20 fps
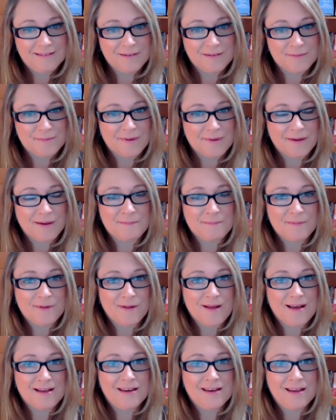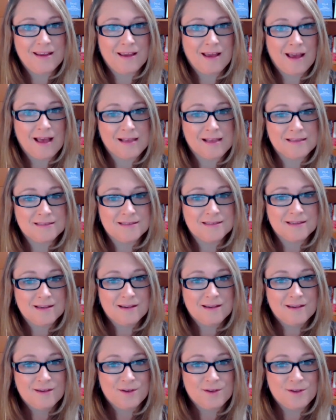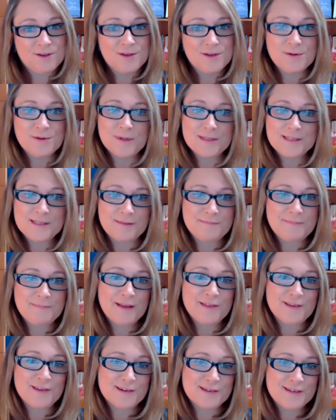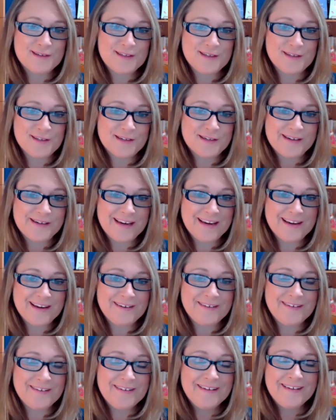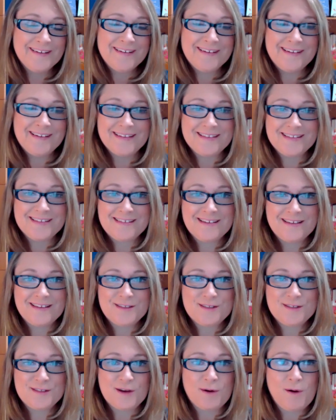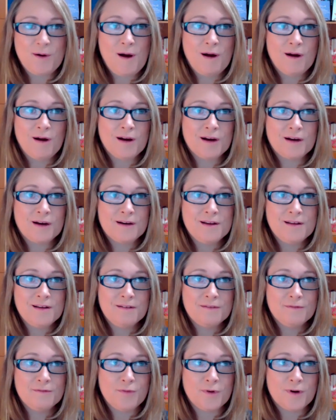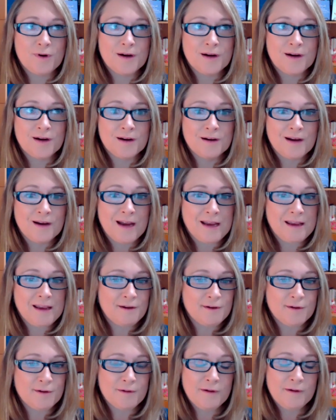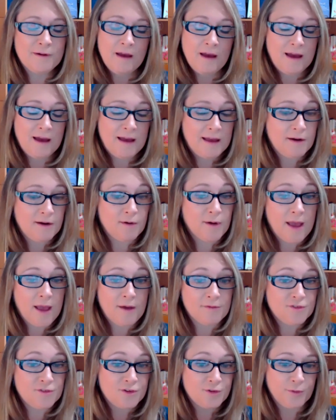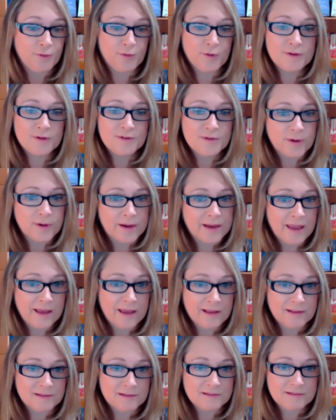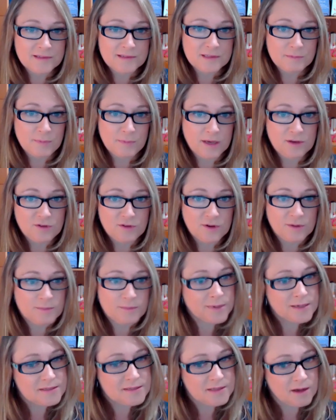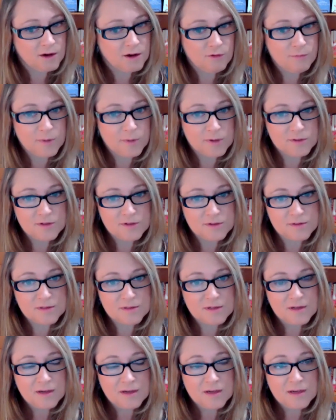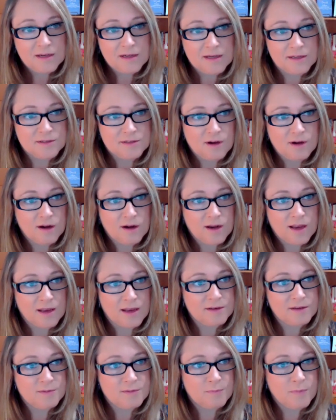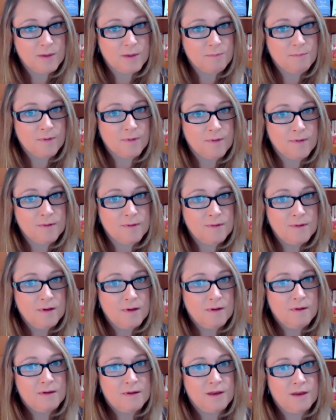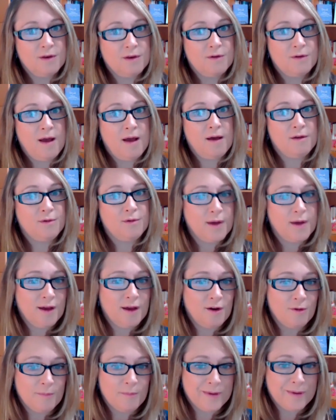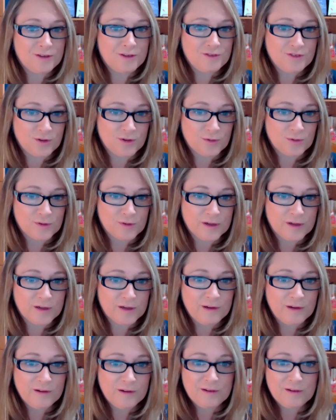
I'm glad he has you as a mother too. You know, it's so hard I don't have children, so I can't speak to it myself, but just in talking to people, you know, how do I help my children